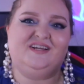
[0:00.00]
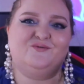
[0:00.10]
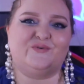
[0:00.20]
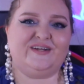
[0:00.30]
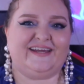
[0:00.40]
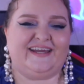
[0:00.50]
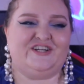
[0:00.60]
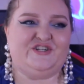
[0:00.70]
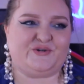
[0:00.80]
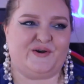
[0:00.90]
Really
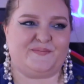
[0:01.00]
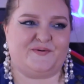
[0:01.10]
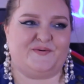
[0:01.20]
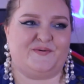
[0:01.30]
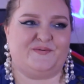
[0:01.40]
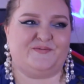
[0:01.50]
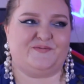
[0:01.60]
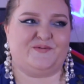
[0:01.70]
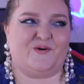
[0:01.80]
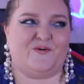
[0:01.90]
enjoyable,
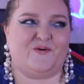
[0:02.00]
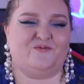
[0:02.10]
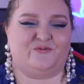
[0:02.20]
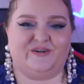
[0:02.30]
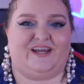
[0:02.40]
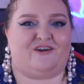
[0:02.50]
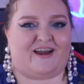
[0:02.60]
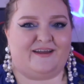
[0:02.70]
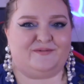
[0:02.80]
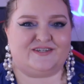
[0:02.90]
really
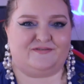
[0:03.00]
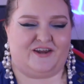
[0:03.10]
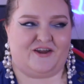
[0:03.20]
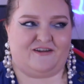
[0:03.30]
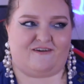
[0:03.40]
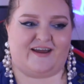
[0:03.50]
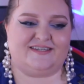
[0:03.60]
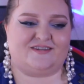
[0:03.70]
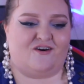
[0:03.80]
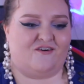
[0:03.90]
great music video and great
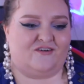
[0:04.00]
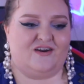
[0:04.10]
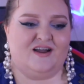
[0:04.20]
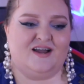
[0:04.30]
song.